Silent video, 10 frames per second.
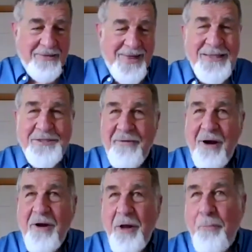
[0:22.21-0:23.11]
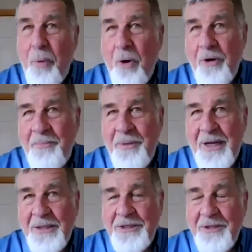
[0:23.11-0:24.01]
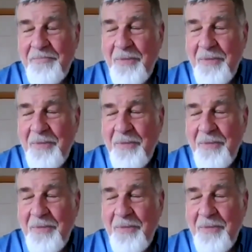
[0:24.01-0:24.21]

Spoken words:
That's very important because